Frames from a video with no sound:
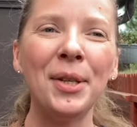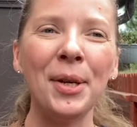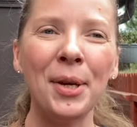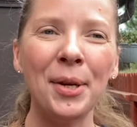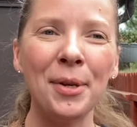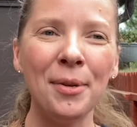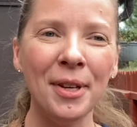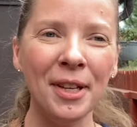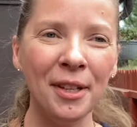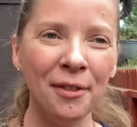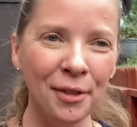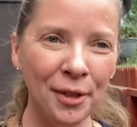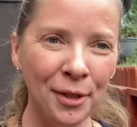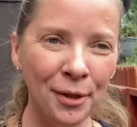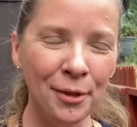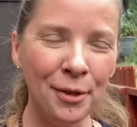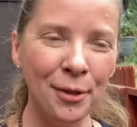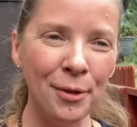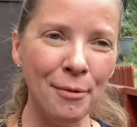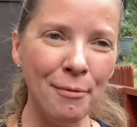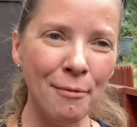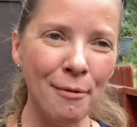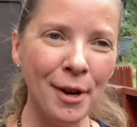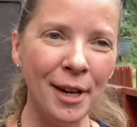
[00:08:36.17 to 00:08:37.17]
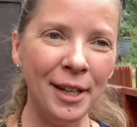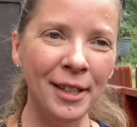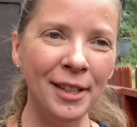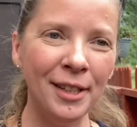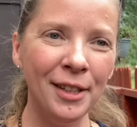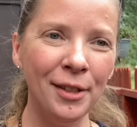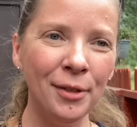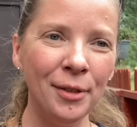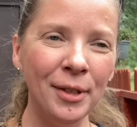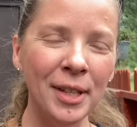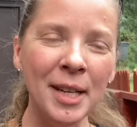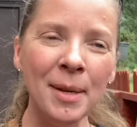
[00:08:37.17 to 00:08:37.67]
if you do want
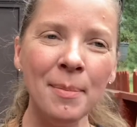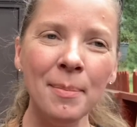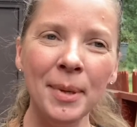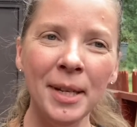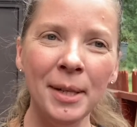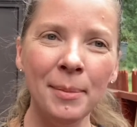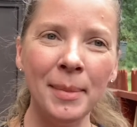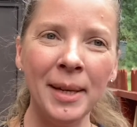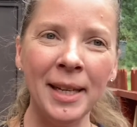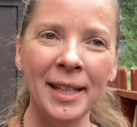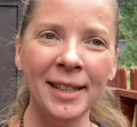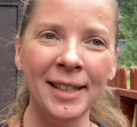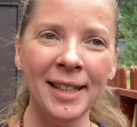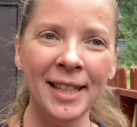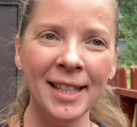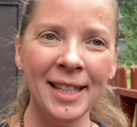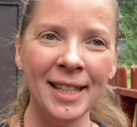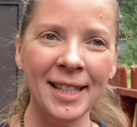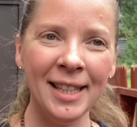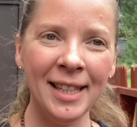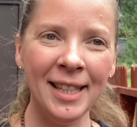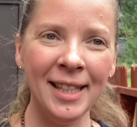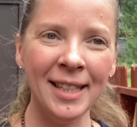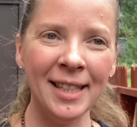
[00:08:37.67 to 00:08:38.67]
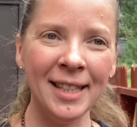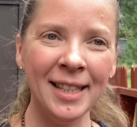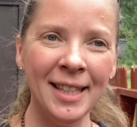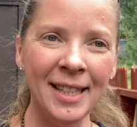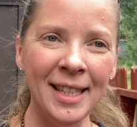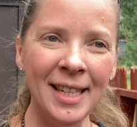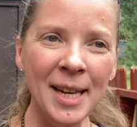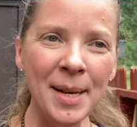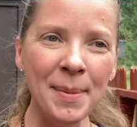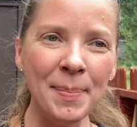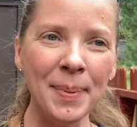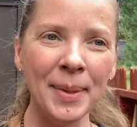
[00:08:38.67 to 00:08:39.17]
to implement this
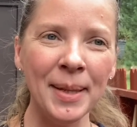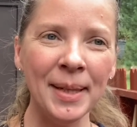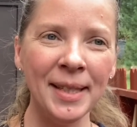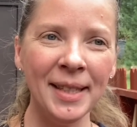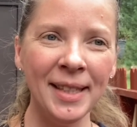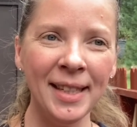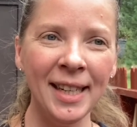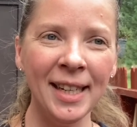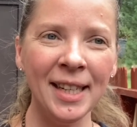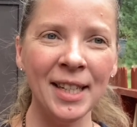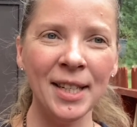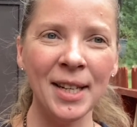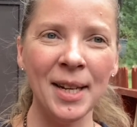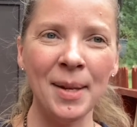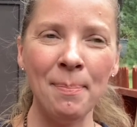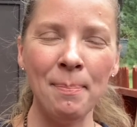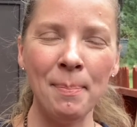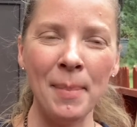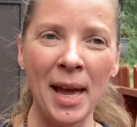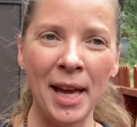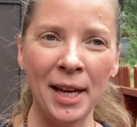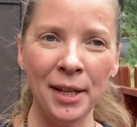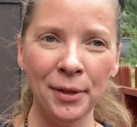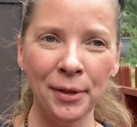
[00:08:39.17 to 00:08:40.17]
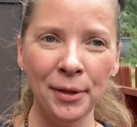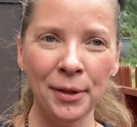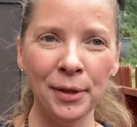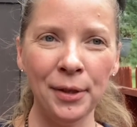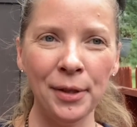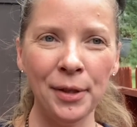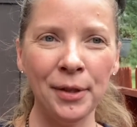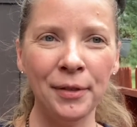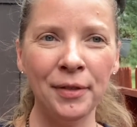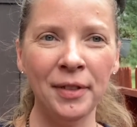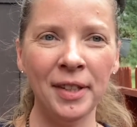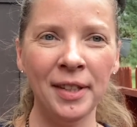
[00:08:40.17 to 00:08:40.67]
sleep restriction method
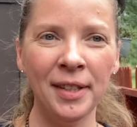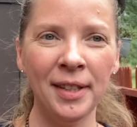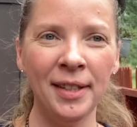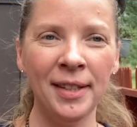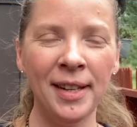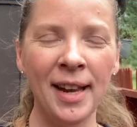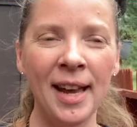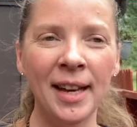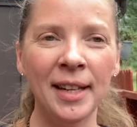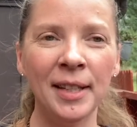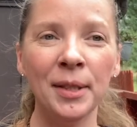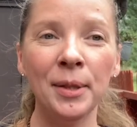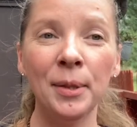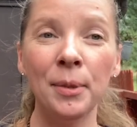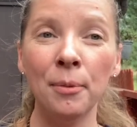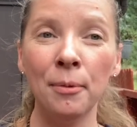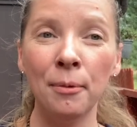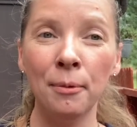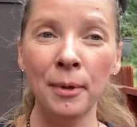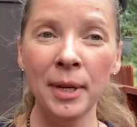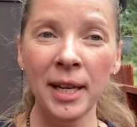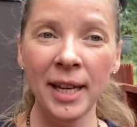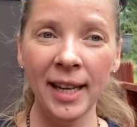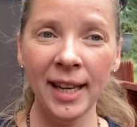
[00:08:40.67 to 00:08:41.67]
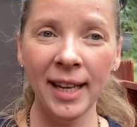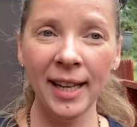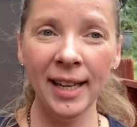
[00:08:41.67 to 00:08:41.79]
over the next week,